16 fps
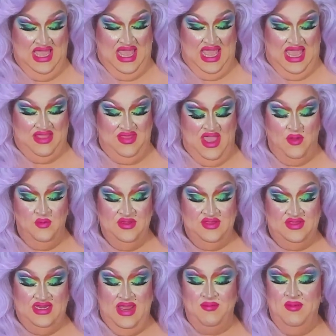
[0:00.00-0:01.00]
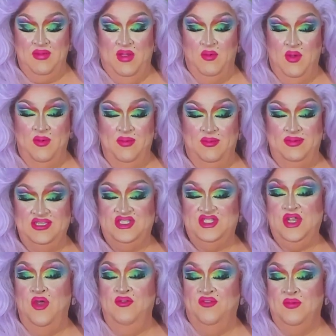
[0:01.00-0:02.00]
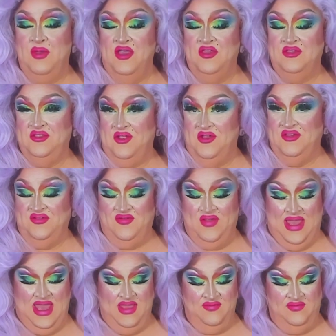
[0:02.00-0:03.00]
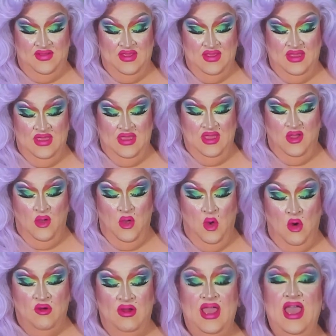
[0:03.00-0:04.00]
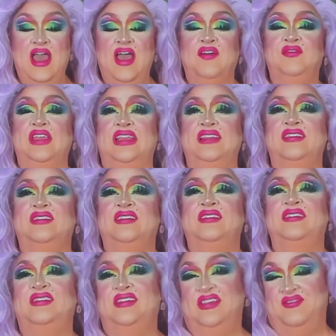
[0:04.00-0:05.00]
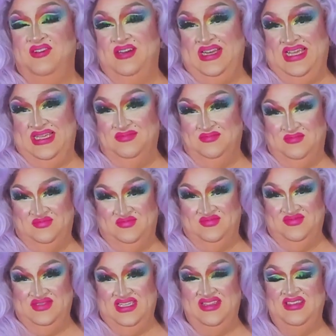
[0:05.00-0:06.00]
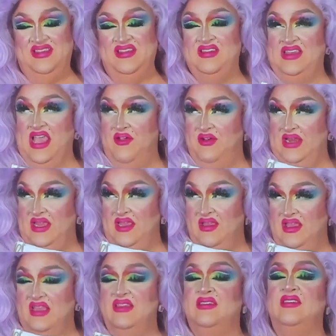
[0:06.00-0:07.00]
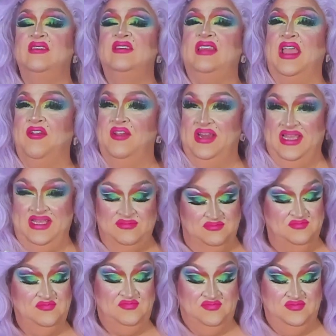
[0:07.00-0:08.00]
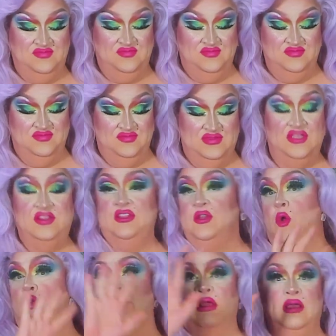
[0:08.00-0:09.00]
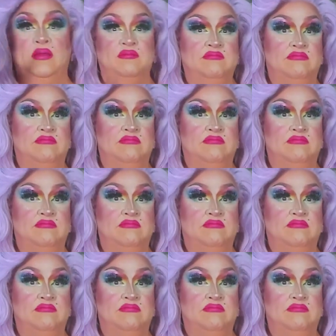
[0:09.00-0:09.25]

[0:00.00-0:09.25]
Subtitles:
And that was the name of my one-woman show from All-Stars 5. Aura of Insincerity. Insincerity? Insincerity. It's an aura.